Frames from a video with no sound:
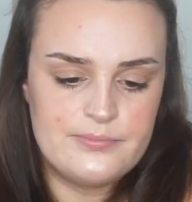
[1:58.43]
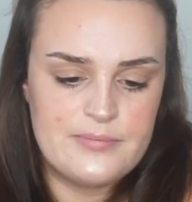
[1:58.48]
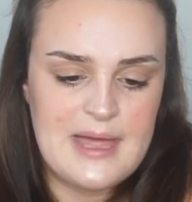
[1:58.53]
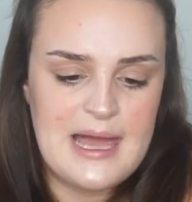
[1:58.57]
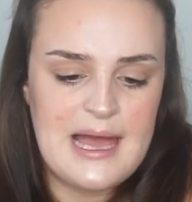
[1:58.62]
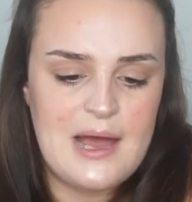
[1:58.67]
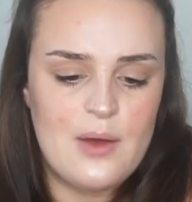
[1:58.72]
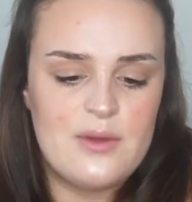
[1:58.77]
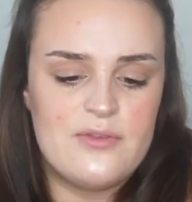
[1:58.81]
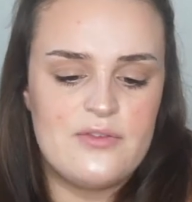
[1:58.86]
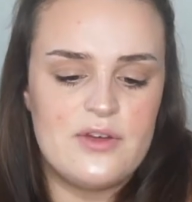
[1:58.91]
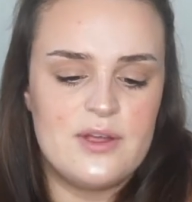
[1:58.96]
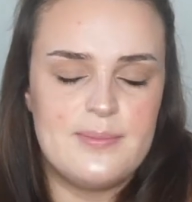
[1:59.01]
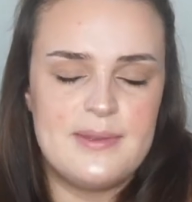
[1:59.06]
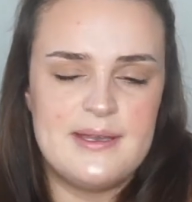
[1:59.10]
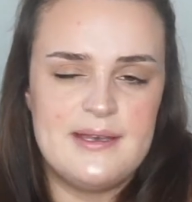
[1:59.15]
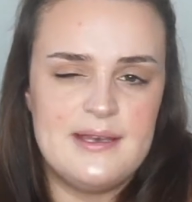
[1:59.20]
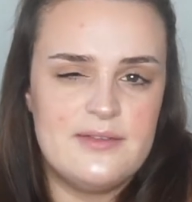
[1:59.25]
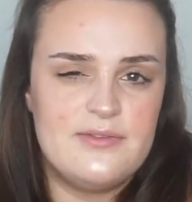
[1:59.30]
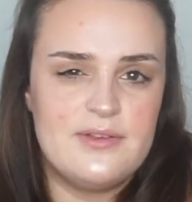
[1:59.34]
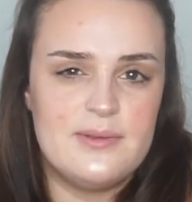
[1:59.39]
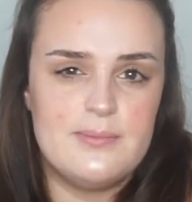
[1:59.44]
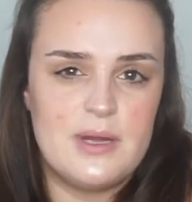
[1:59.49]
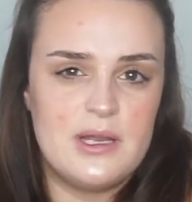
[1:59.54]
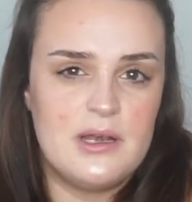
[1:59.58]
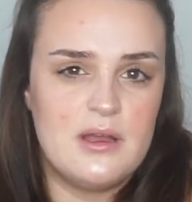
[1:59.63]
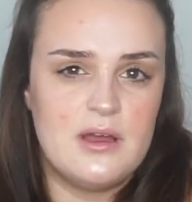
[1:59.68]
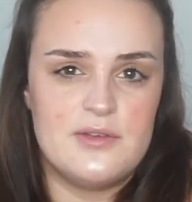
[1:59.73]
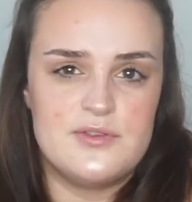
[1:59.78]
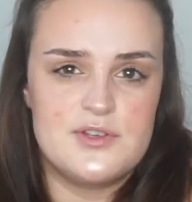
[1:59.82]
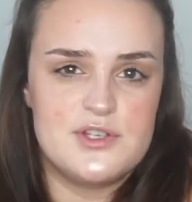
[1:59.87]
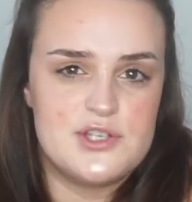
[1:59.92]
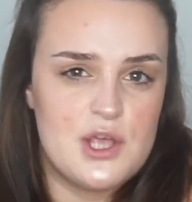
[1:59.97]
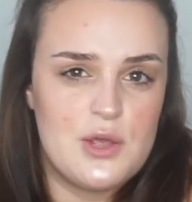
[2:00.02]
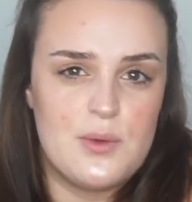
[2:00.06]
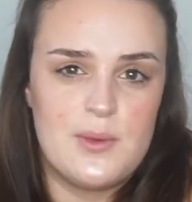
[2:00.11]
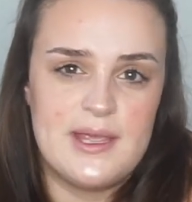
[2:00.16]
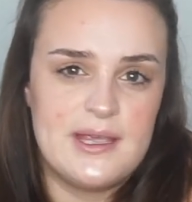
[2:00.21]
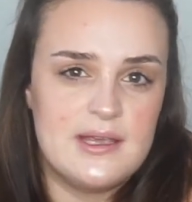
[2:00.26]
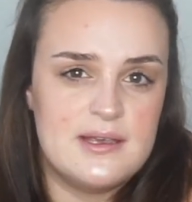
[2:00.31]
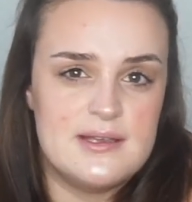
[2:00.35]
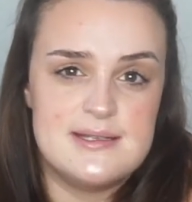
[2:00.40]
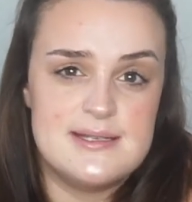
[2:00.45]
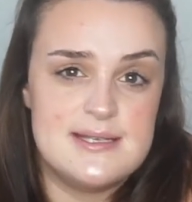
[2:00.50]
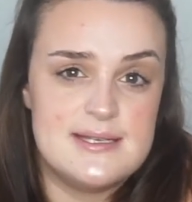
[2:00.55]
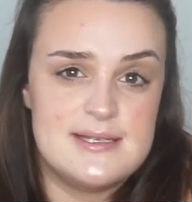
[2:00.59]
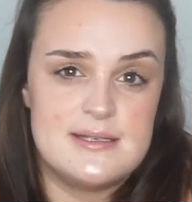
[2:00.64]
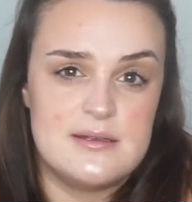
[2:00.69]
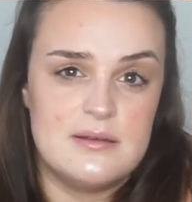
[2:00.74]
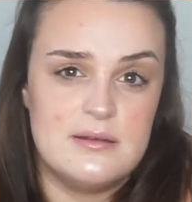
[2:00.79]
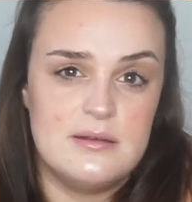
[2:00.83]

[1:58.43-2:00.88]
How have I been living my life so inconsistent?